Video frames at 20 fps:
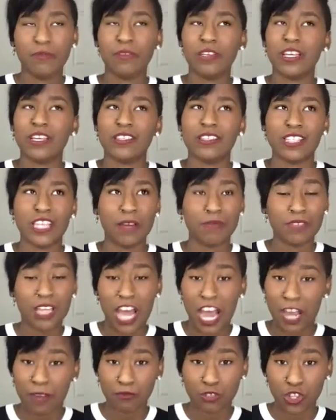Because
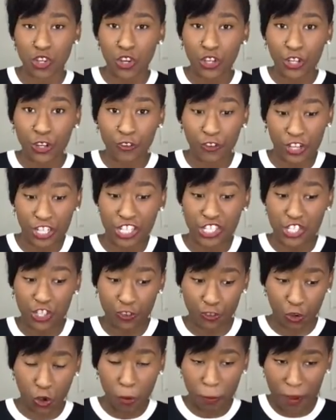sometimes you're gonna run into
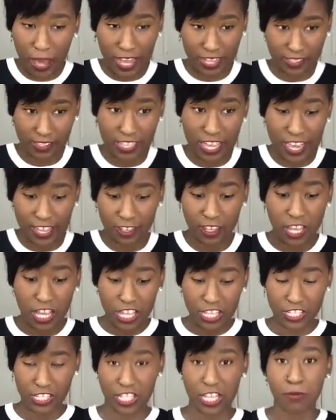roadblocks that
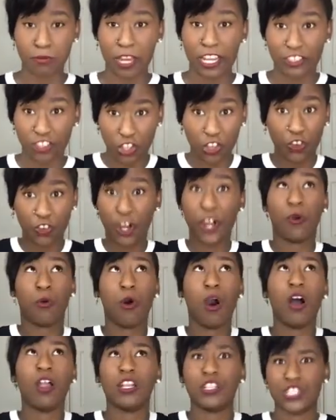seem like the Great
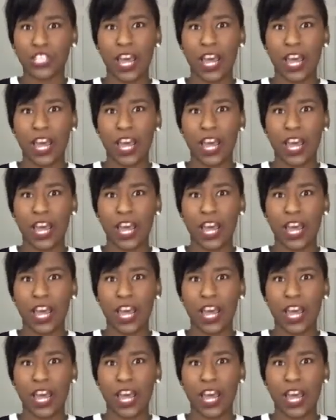Wall of